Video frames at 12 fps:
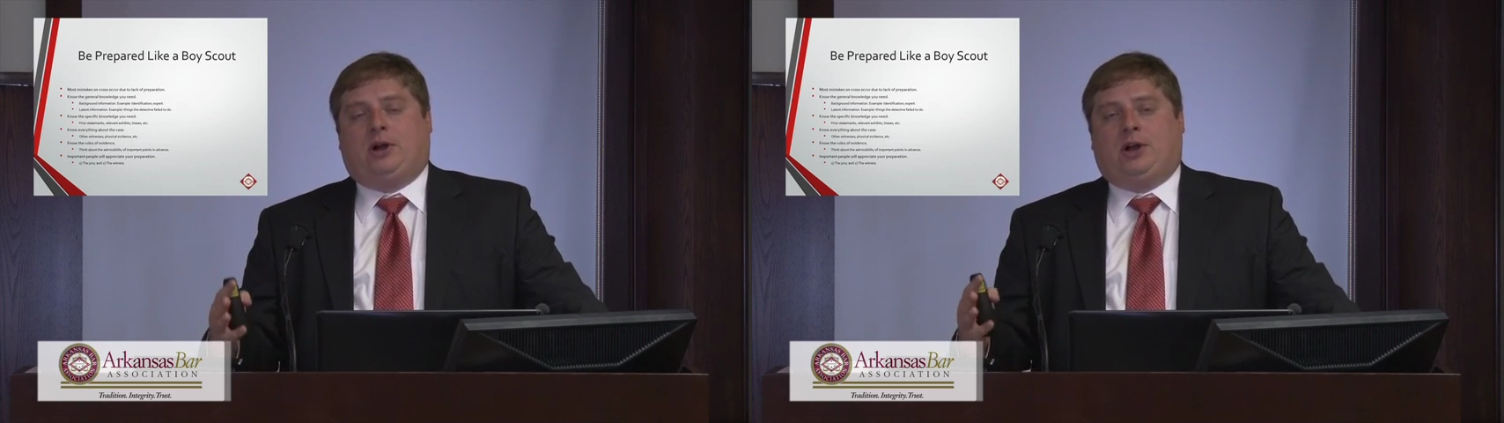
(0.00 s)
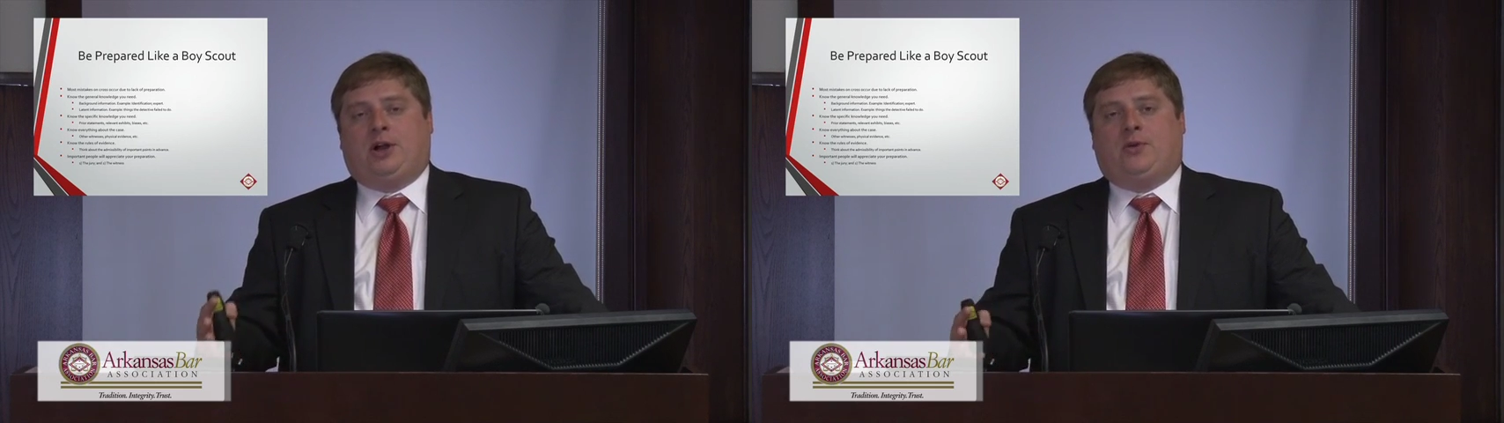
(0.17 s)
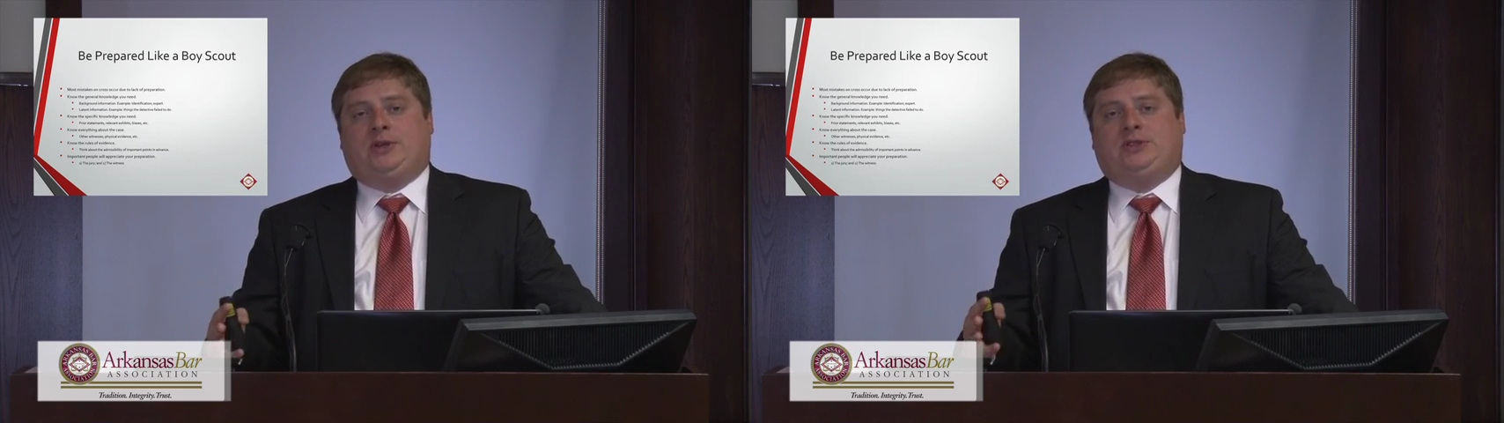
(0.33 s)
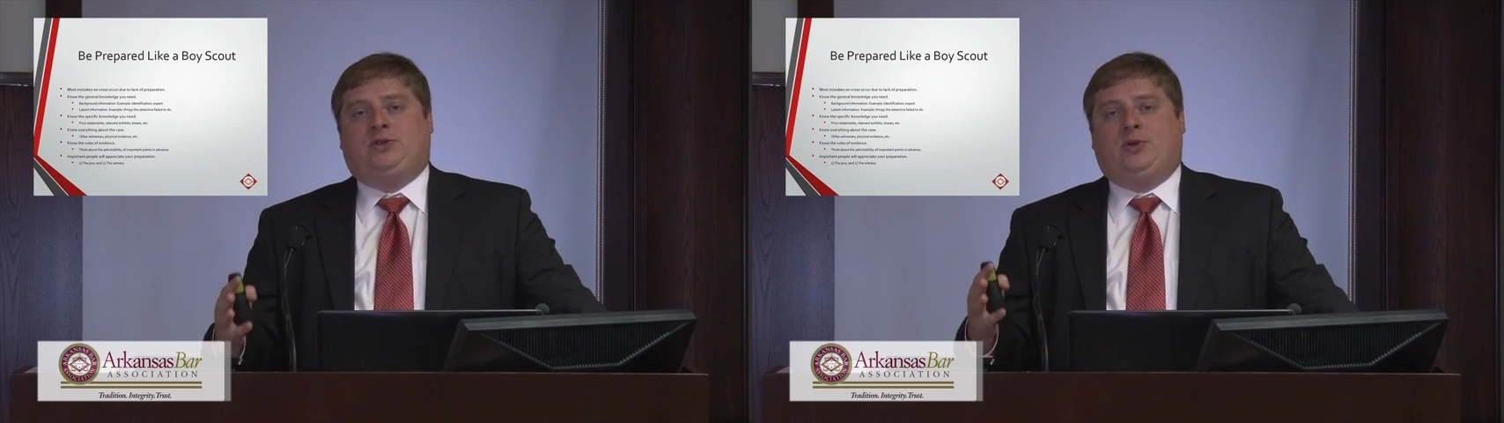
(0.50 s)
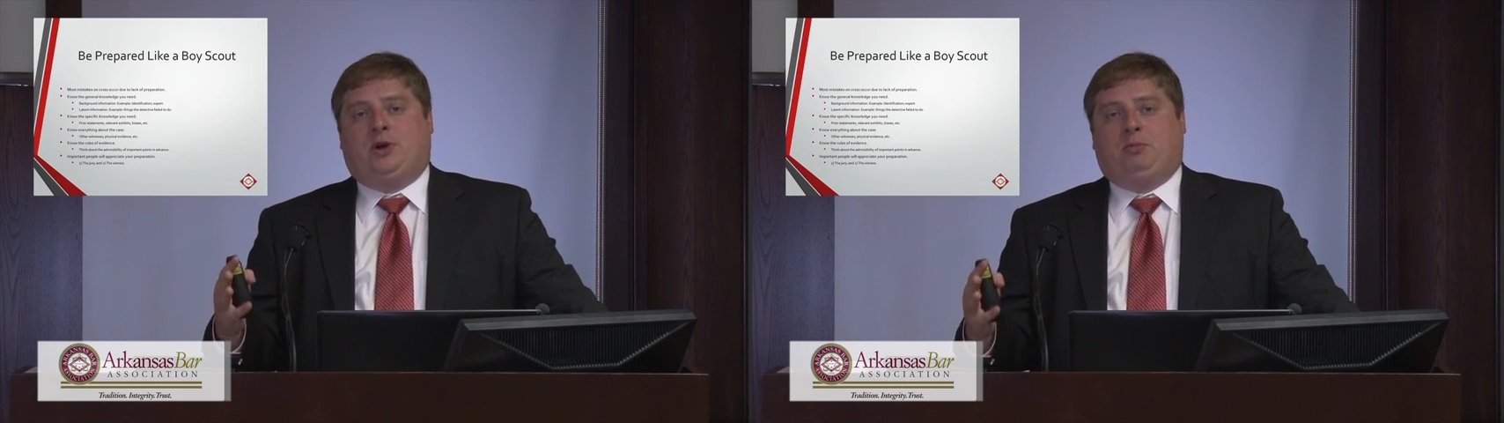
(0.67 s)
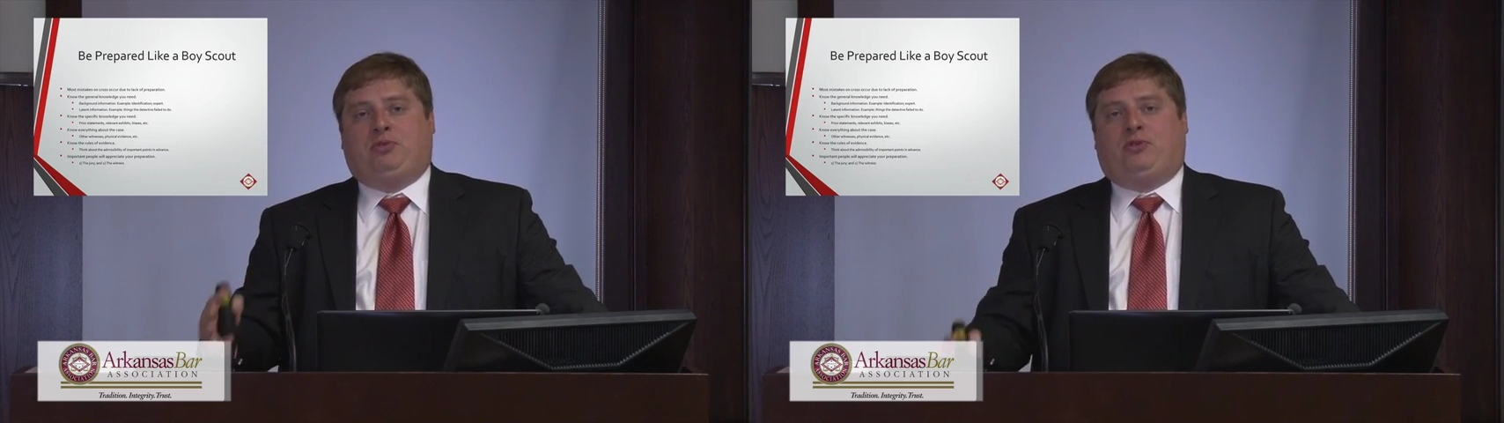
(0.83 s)
are going to
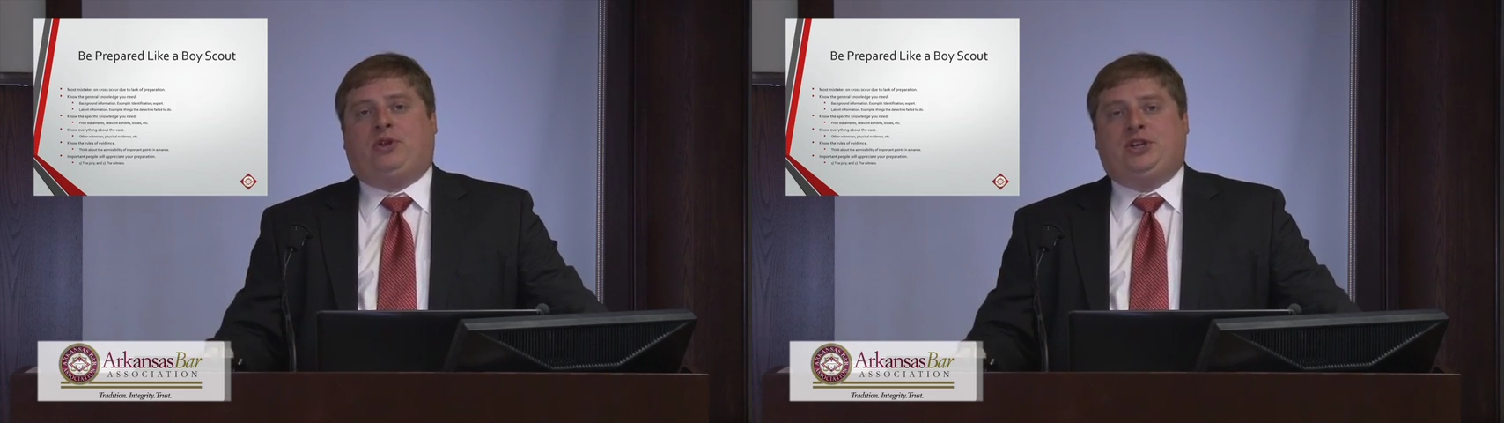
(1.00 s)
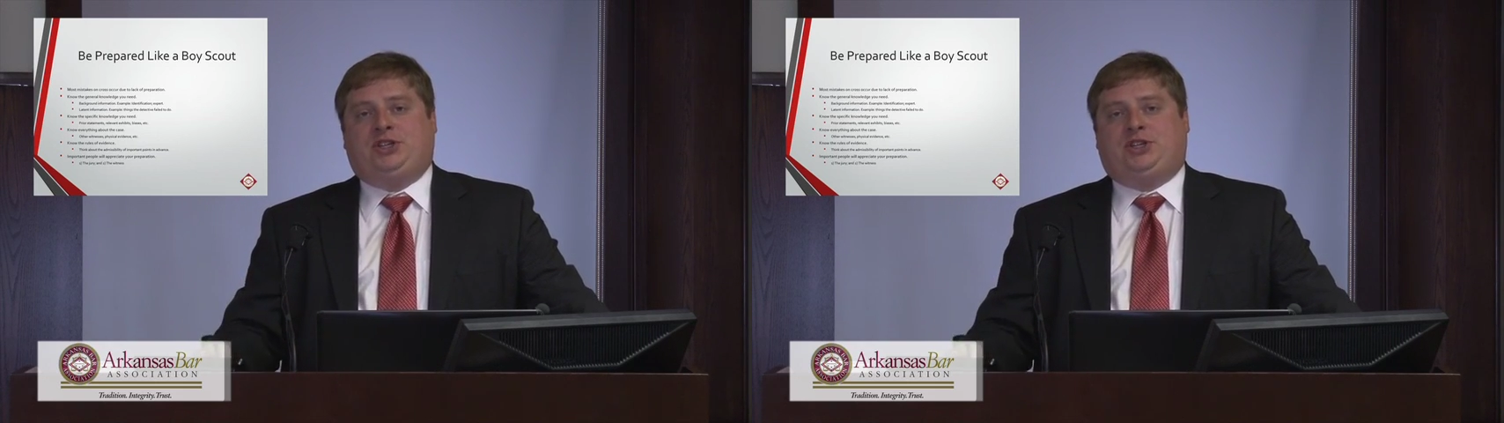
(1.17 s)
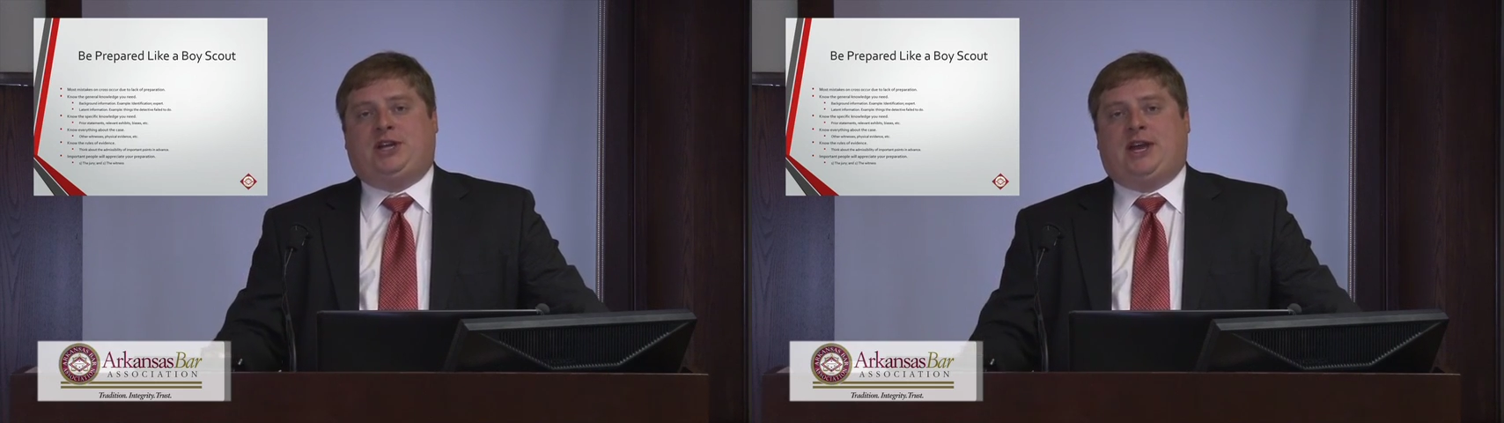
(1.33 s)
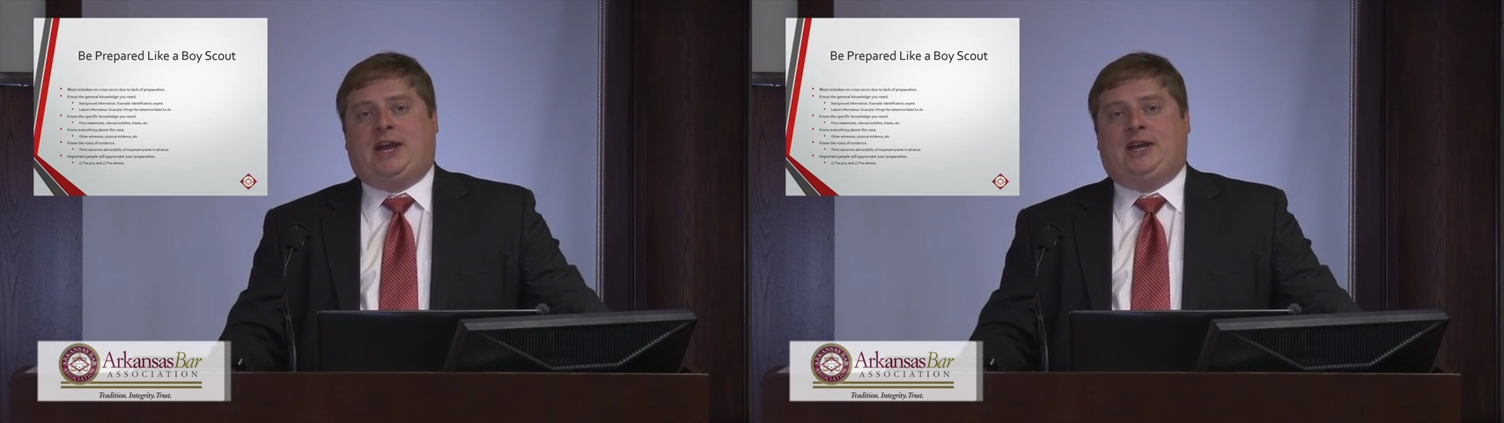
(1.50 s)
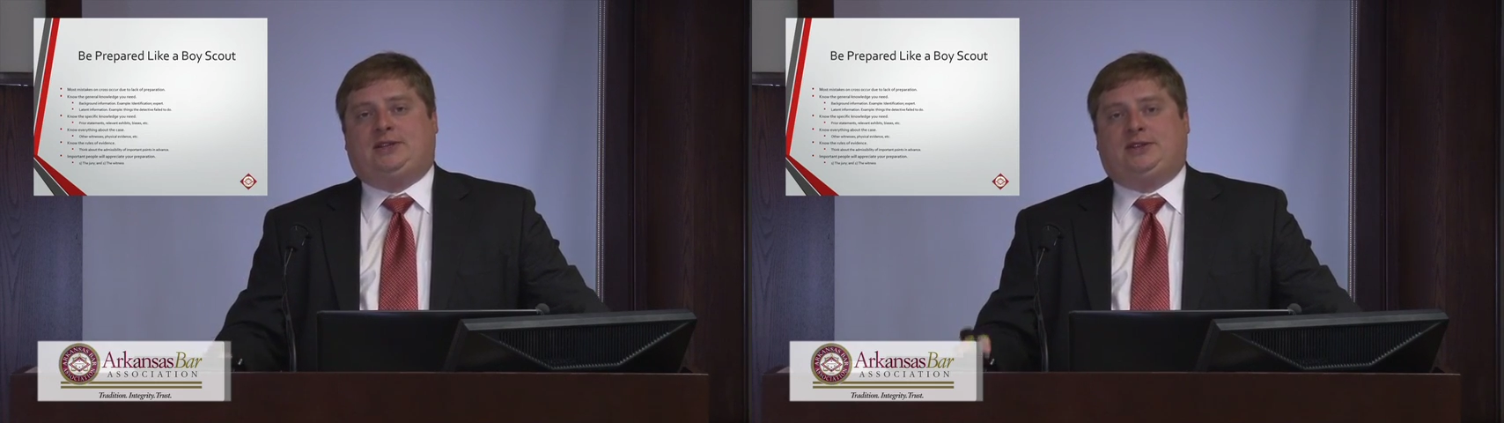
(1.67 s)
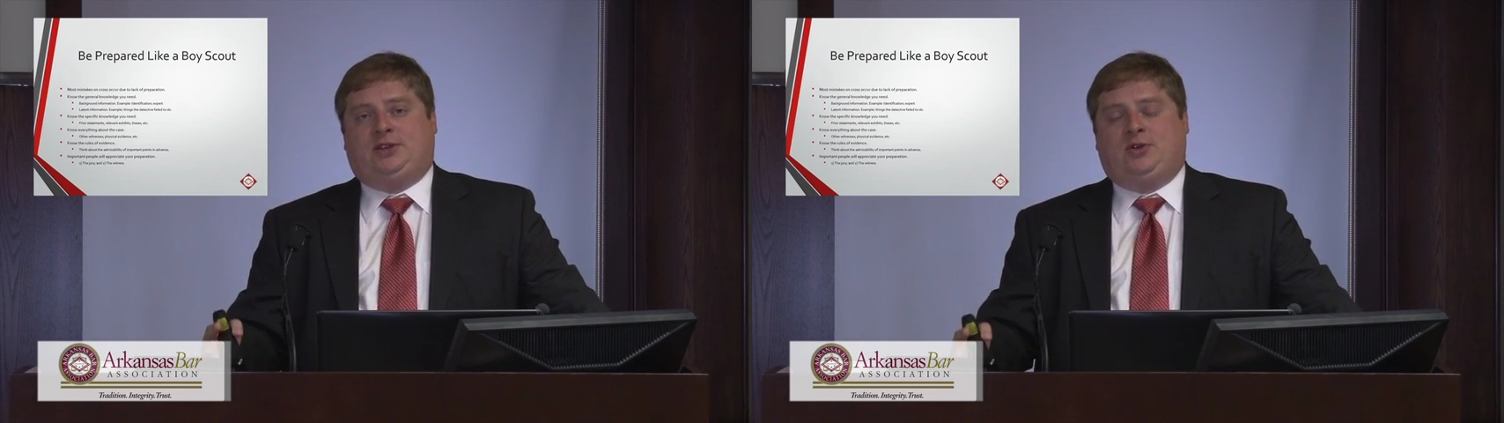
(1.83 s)

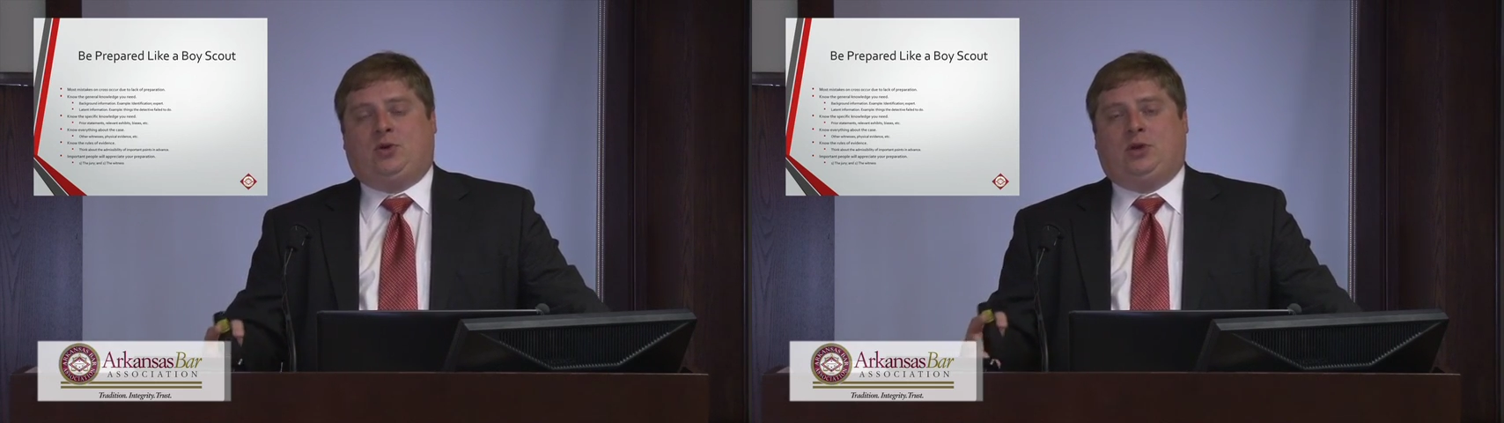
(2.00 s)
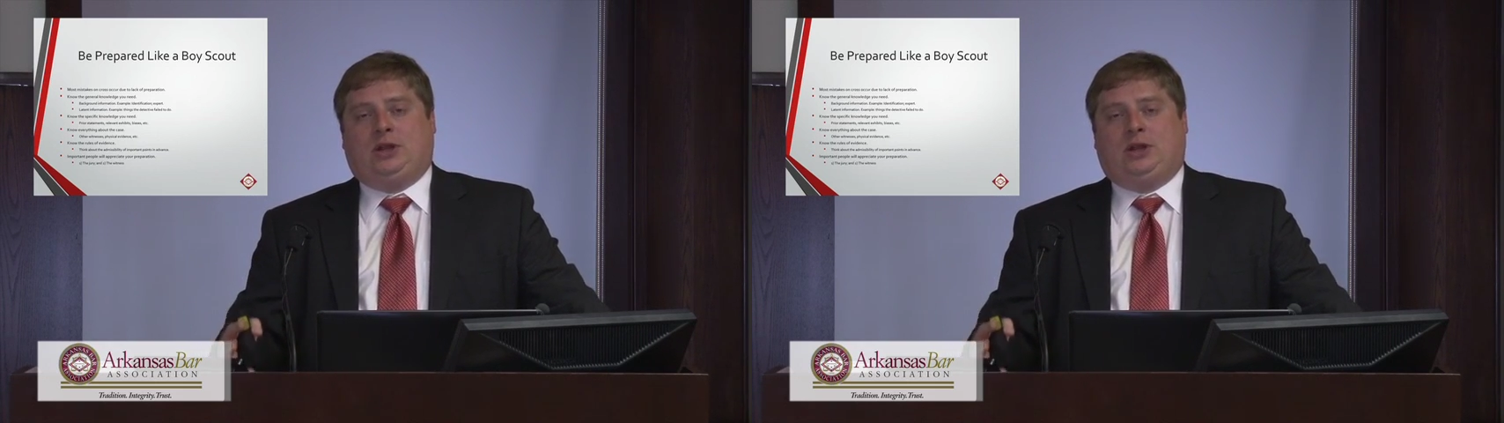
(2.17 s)
appreciate your